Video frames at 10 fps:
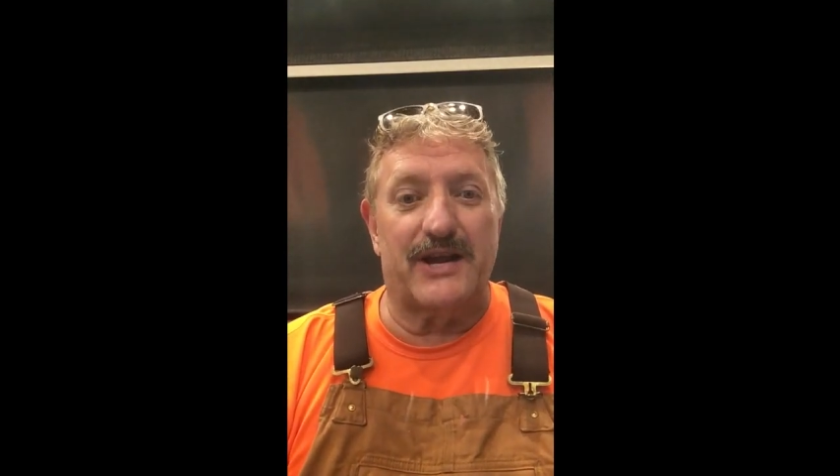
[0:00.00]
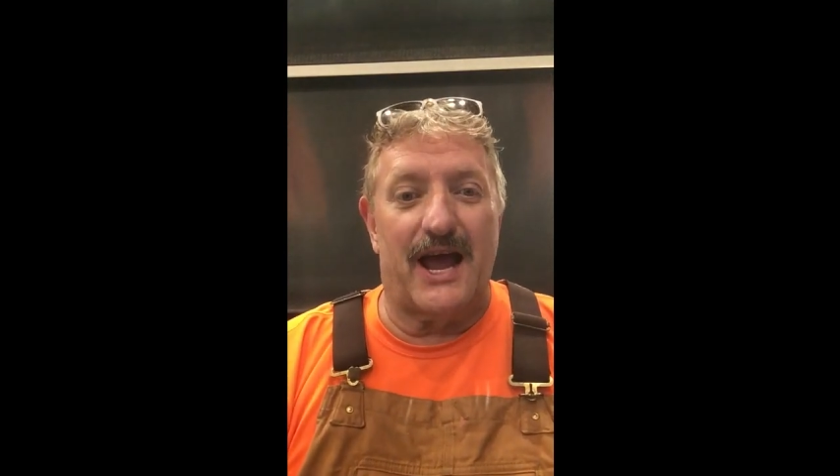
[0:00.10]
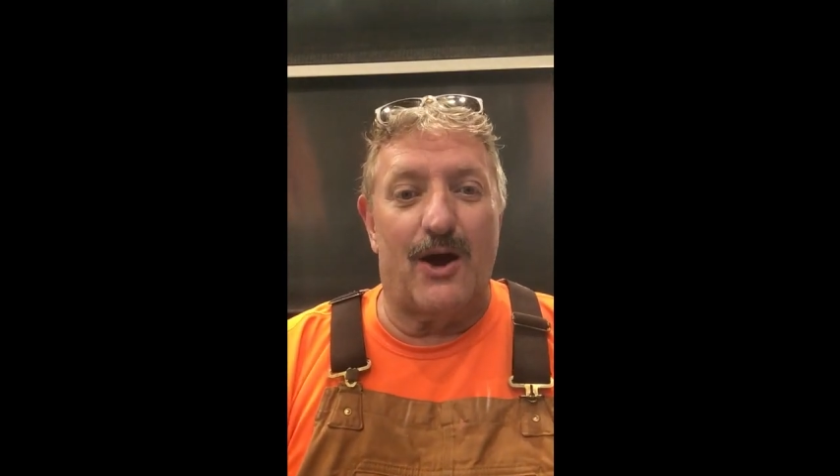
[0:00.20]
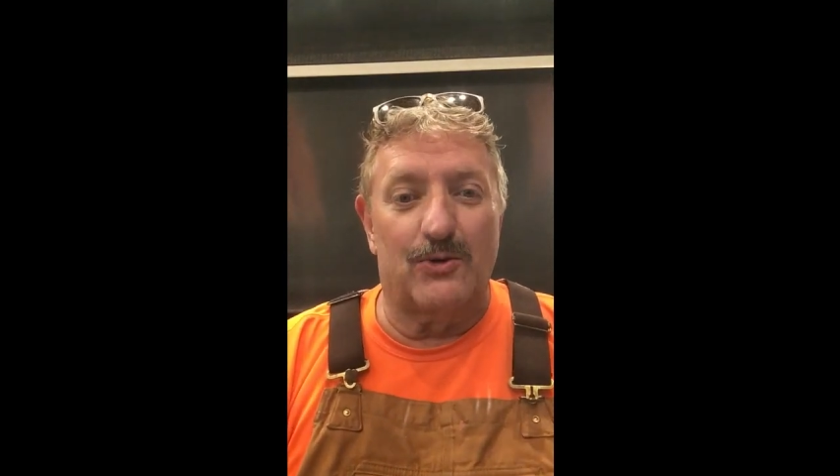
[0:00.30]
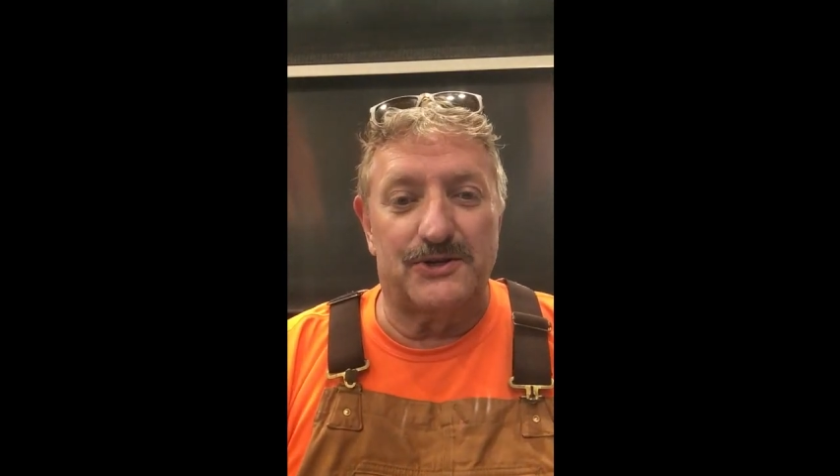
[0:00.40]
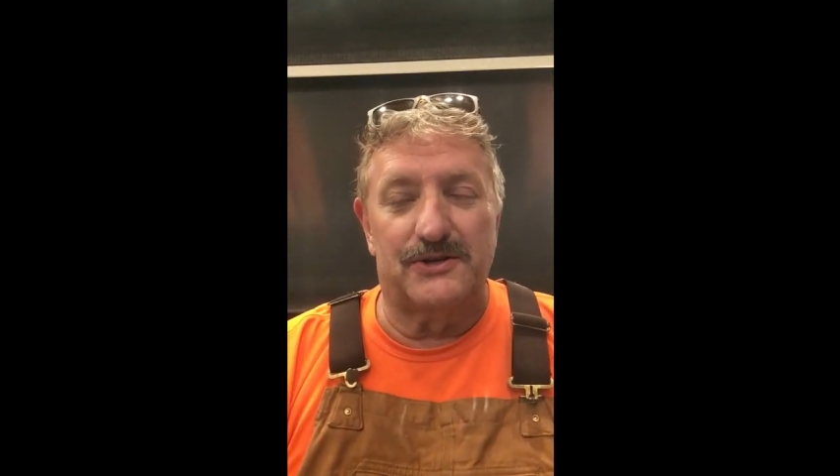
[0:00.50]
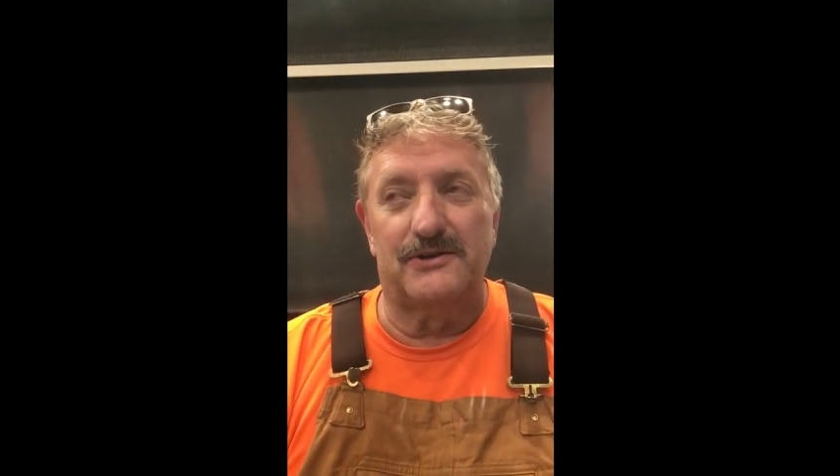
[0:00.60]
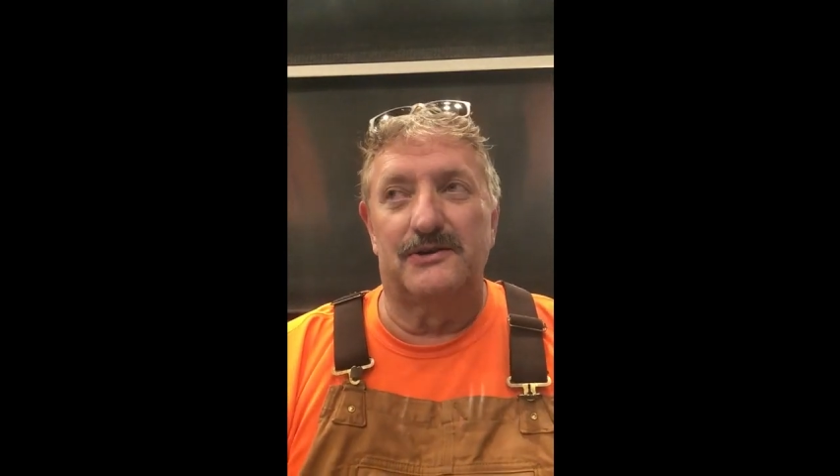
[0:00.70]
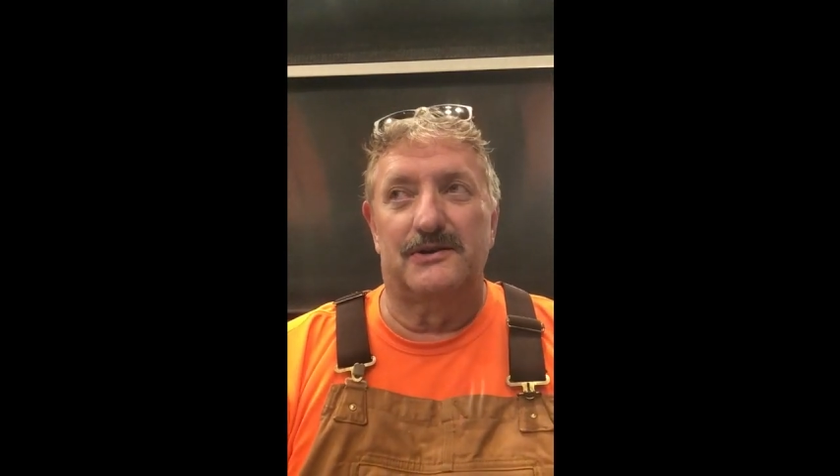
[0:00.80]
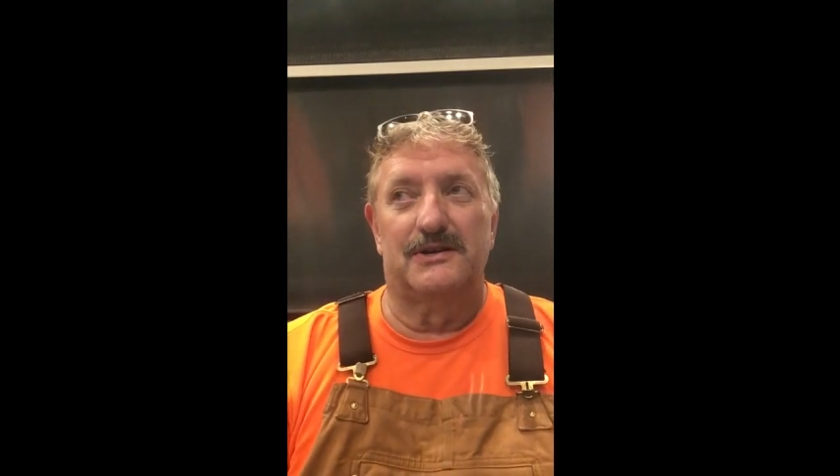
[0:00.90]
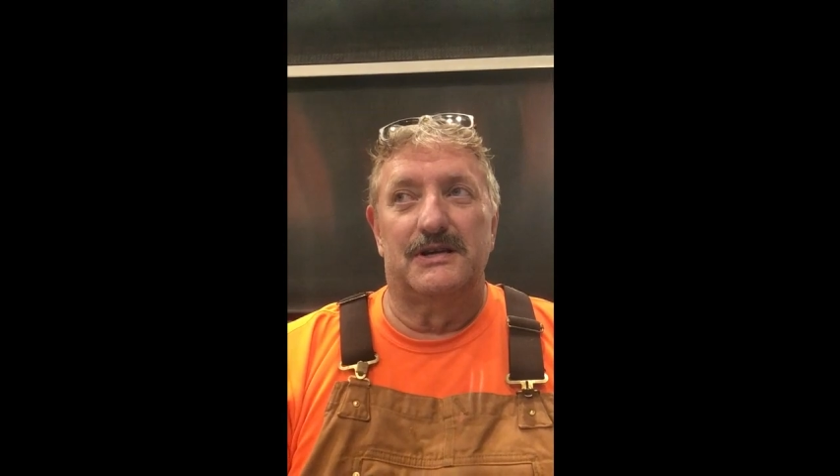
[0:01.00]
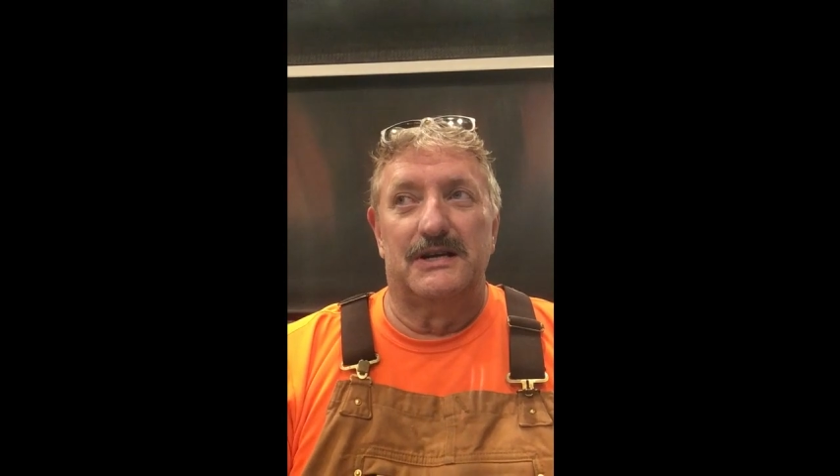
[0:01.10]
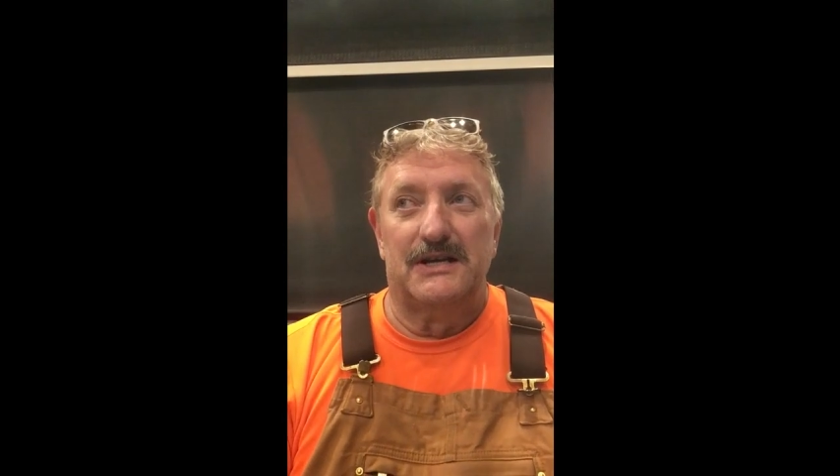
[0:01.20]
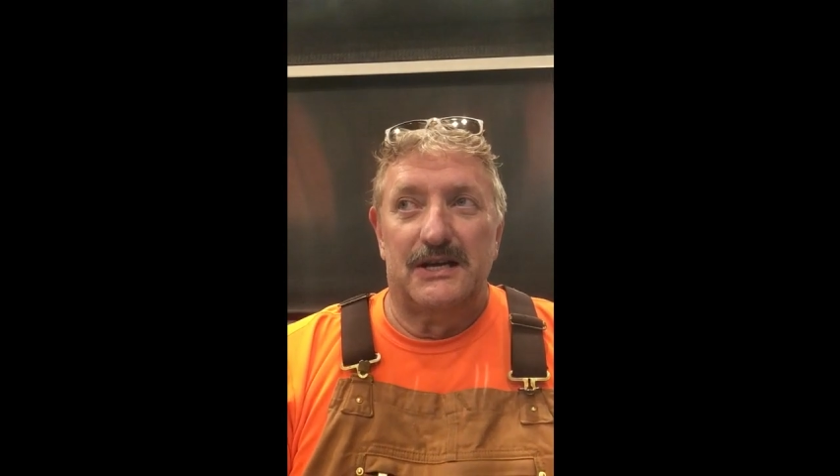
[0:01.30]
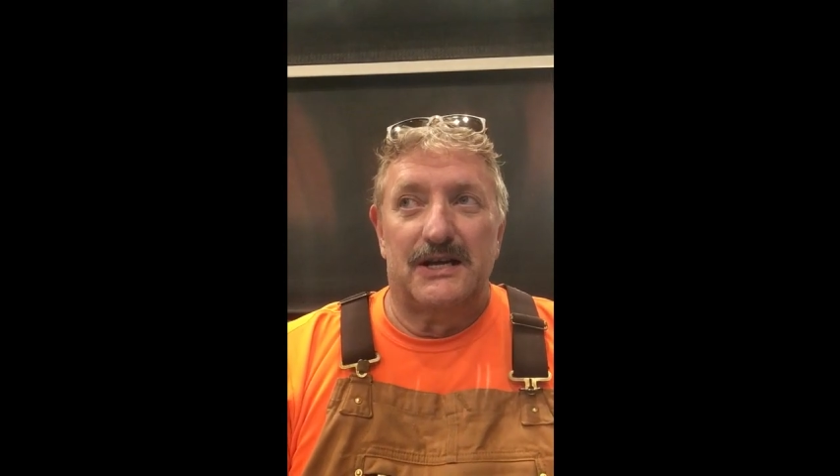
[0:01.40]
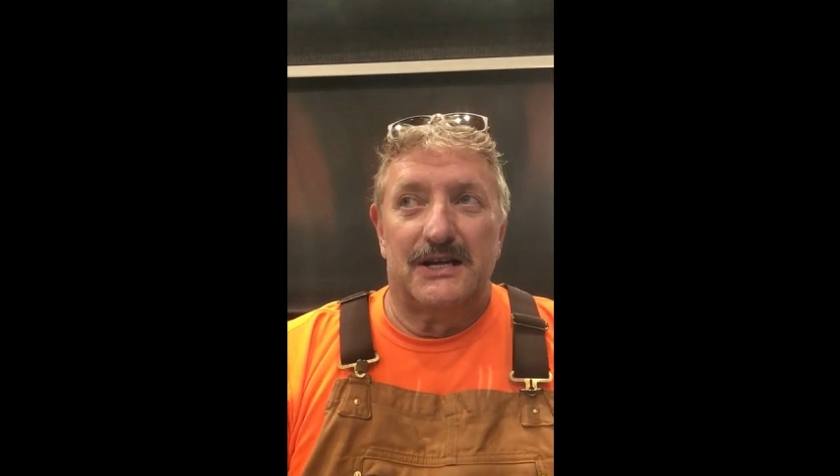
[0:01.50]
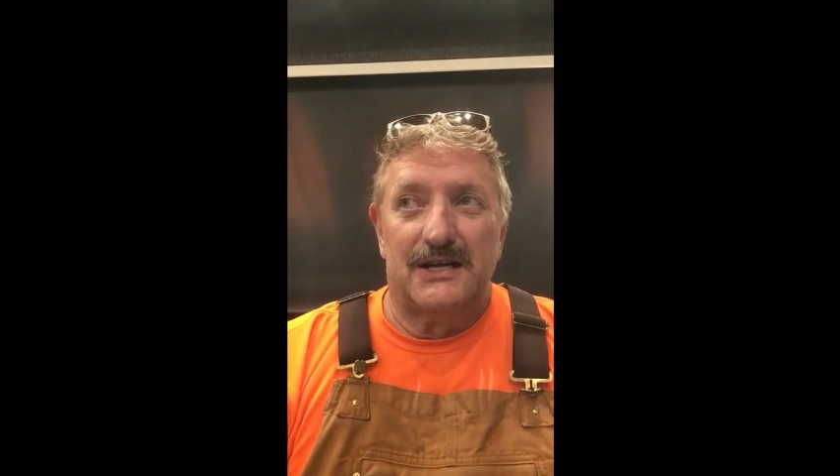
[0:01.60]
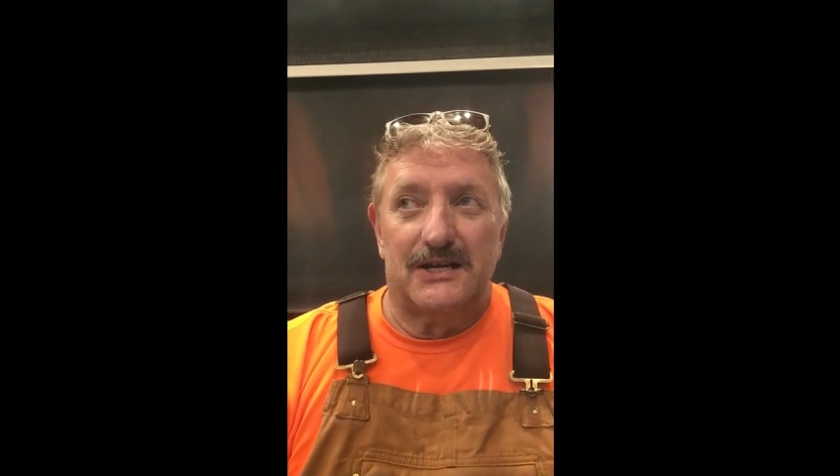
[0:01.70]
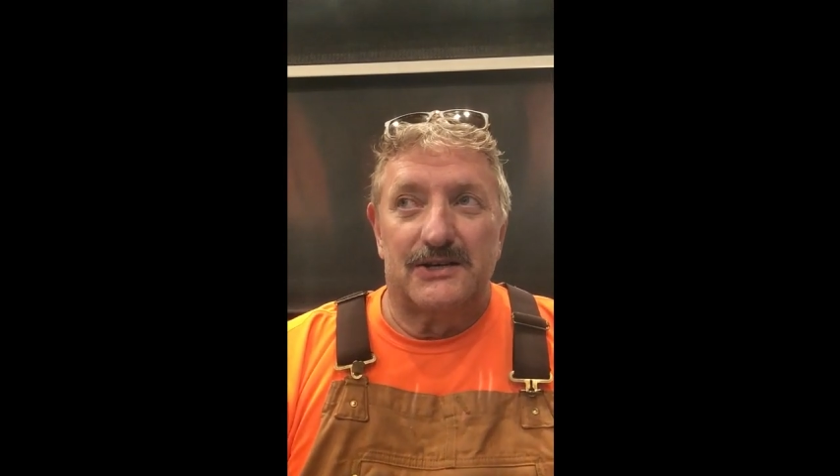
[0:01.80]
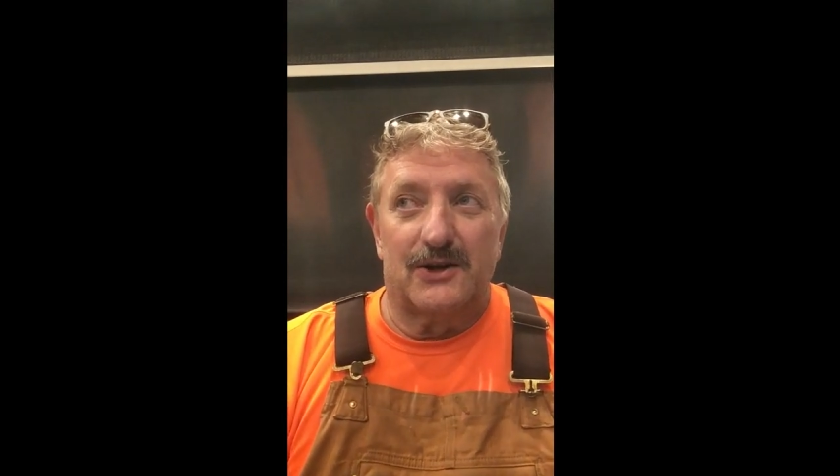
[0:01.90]
out
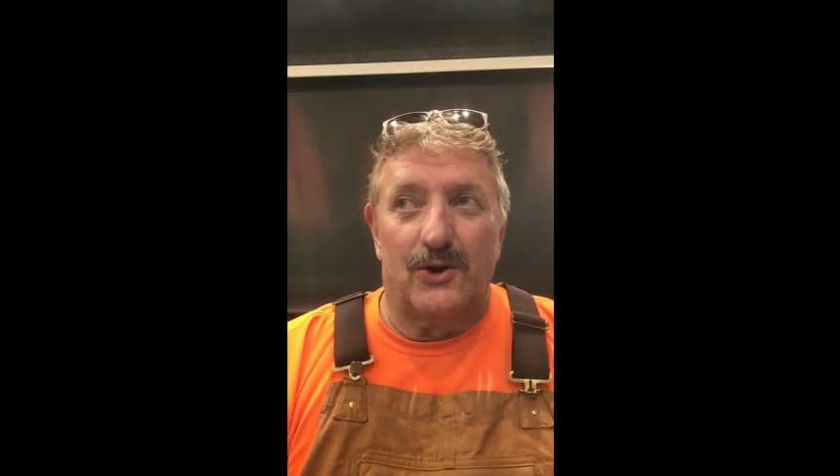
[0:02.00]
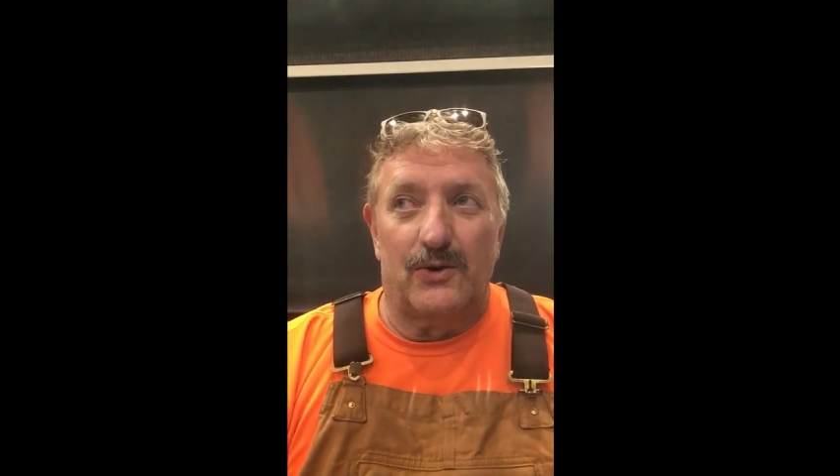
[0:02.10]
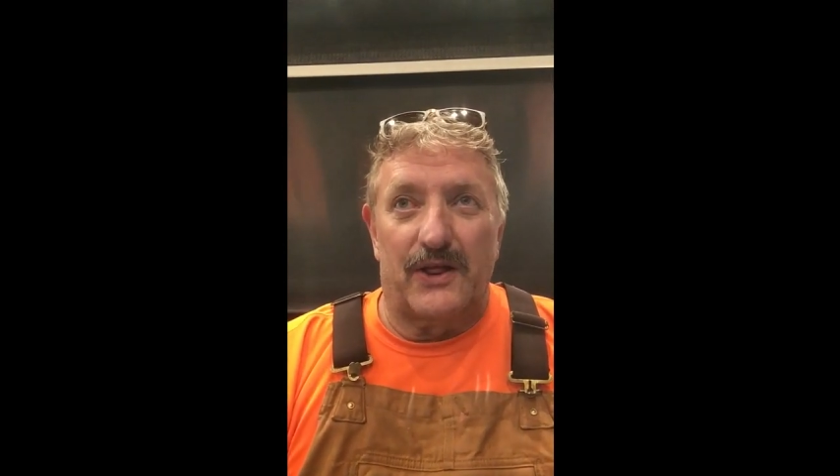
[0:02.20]
to,